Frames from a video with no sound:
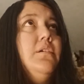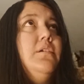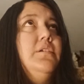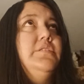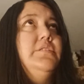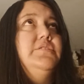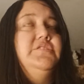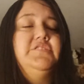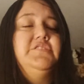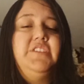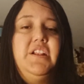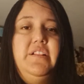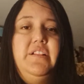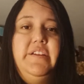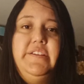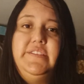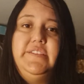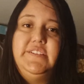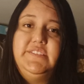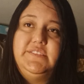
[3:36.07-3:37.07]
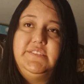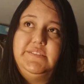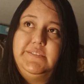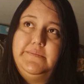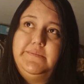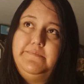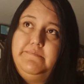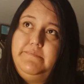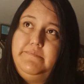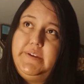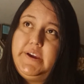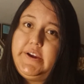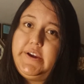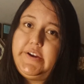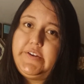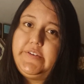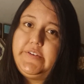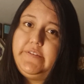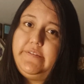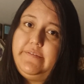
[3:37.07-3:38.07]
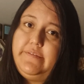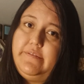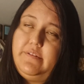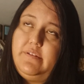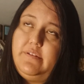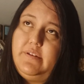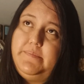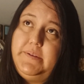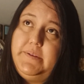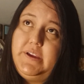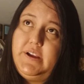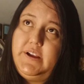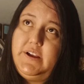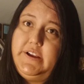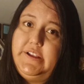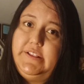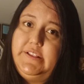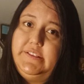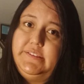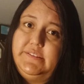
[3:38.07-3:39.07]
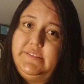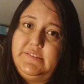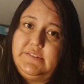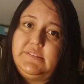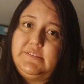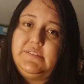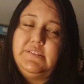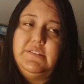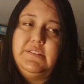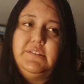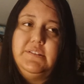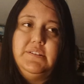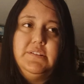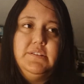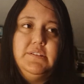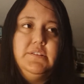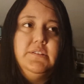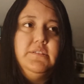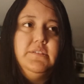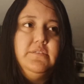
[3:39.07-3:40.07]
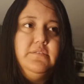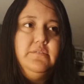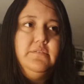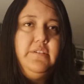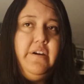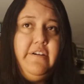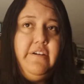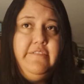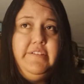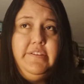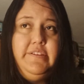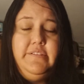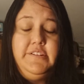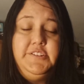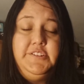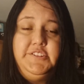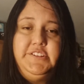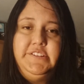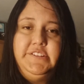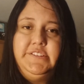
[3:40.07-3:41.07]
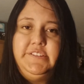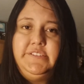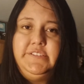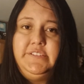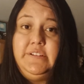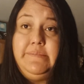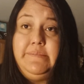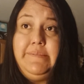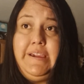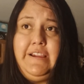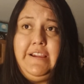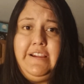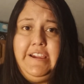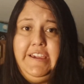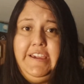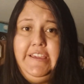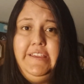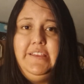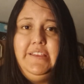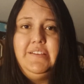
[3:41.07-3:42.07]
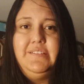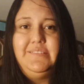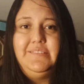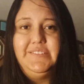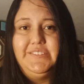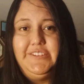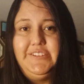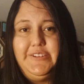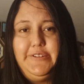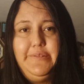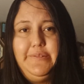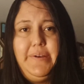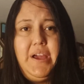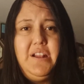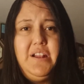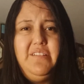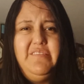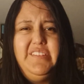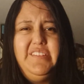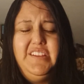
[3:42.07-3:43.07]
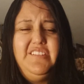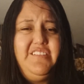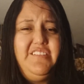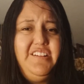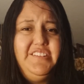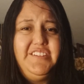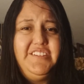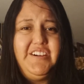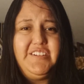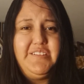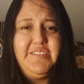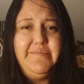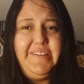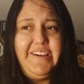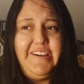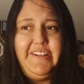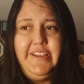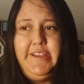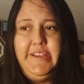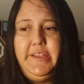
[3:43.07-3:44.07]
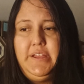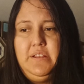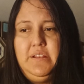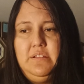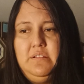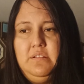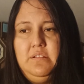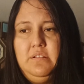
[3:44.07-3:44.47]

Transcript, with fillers: just kind of like this miracle appearance of either Jesus or Mary. So I don't really know how to talk about it, and